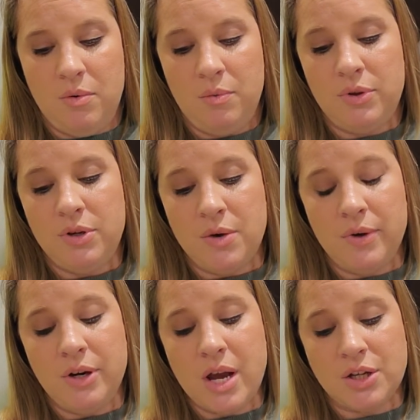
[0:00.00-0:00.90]
With no
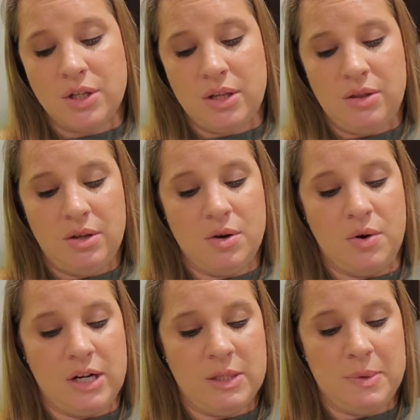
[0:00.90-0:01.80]
introduction, the
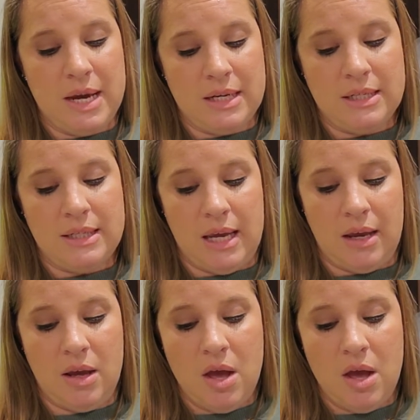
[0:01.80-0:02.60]
chorus began to sing.